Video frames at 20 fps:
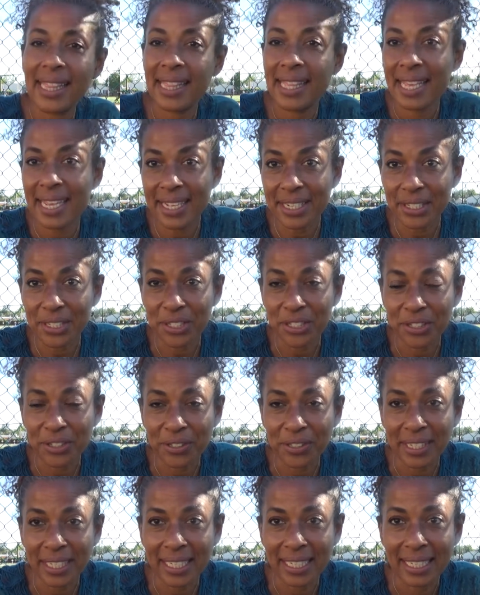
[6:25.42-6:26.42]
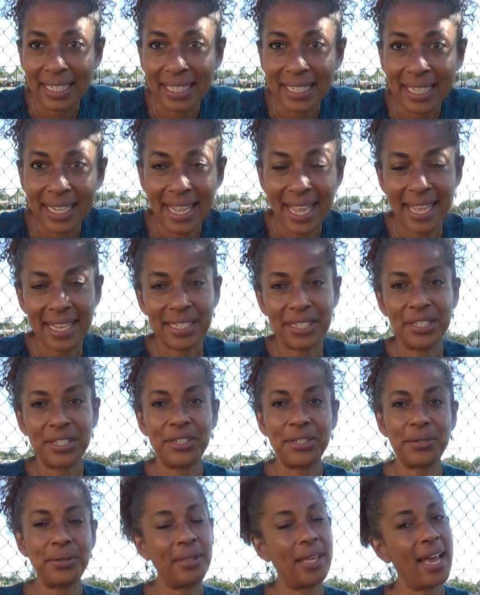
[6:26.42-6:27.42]
History. And to
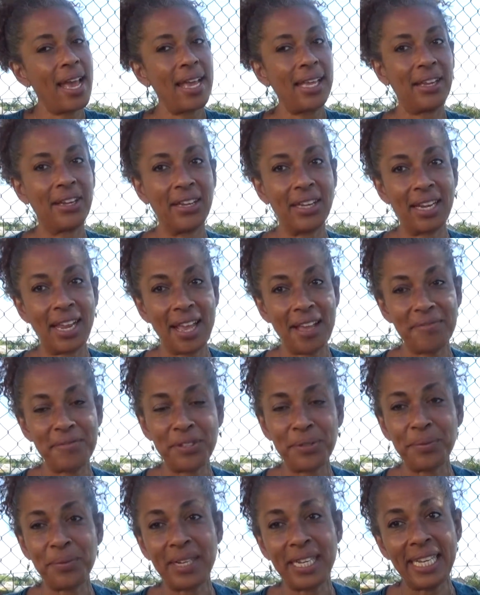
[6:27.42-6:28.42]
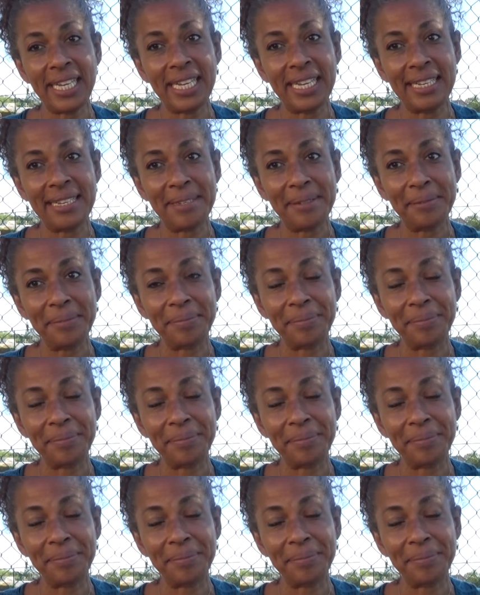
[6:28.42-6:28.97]
do that, you're going to have to read.